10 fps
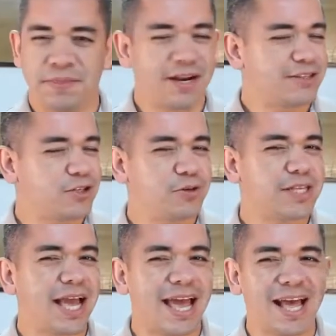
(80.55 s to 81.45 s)
Then on
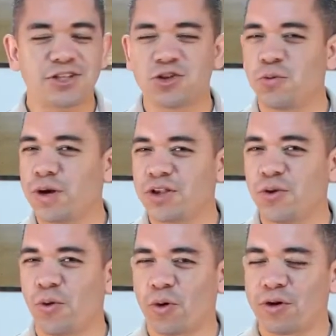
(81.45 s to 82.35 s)
Tuesday, I asked you, what did
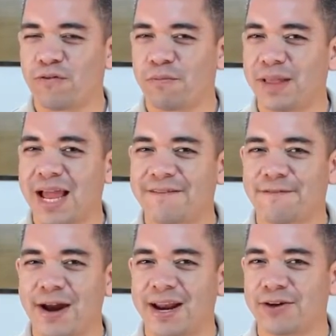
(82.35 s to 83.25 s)
you order for Black
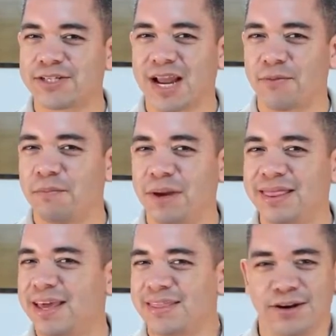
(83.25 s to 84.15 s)
Friday or Cyber
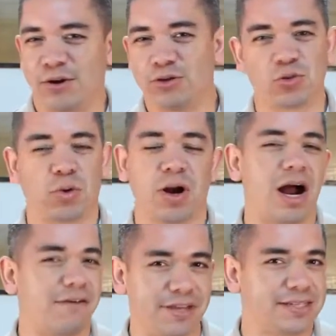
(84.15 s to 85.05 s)
Monday? The news were
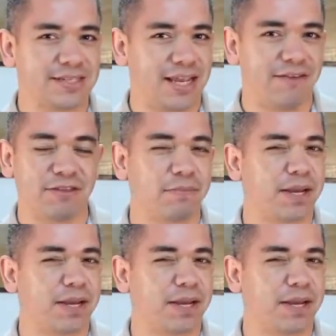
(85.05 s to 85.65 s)
obviously of the